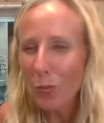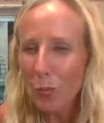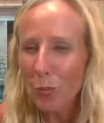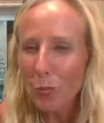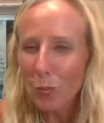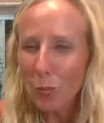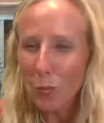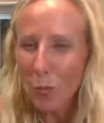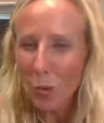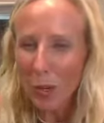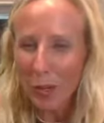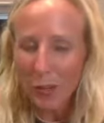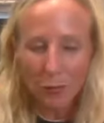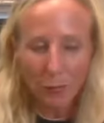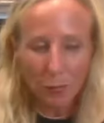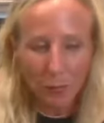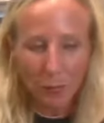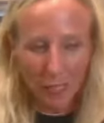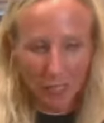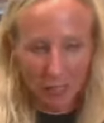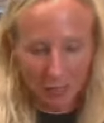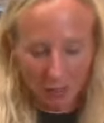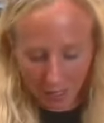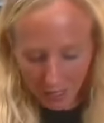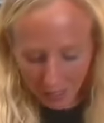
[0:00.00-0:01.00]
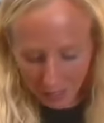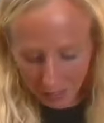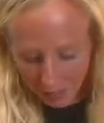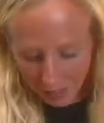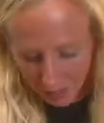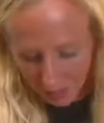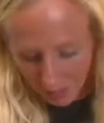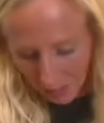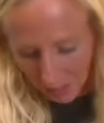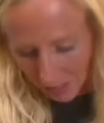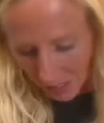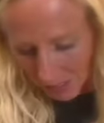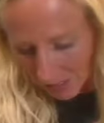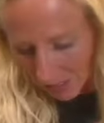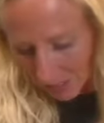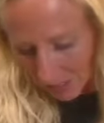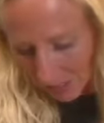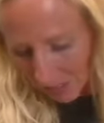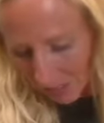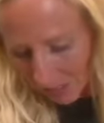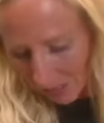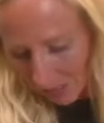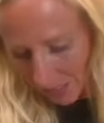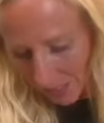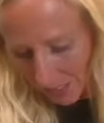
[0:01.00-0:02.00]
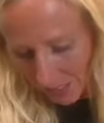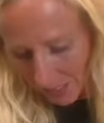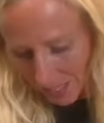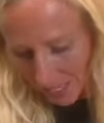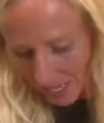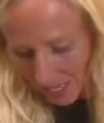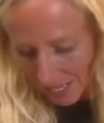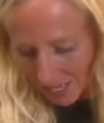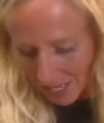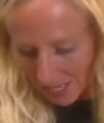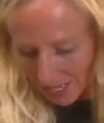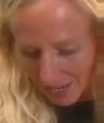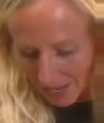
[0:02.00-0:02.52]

one of my clients, I did a